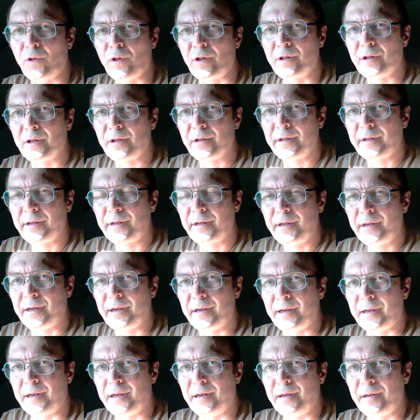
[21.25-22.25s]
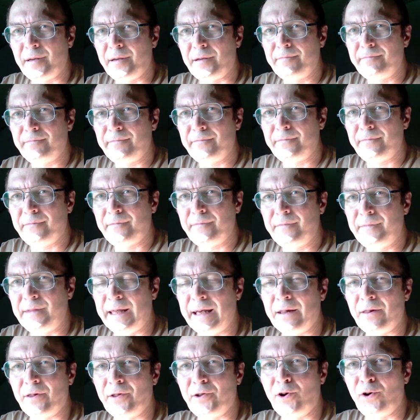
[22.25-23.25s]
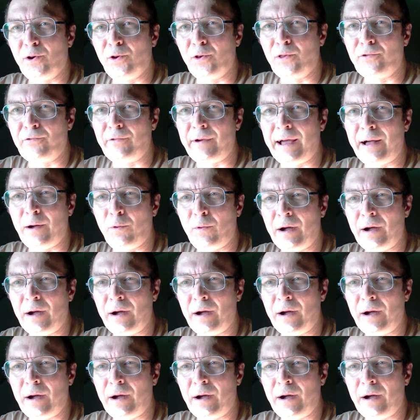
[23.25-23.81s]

Uh, Nearly all the railway banks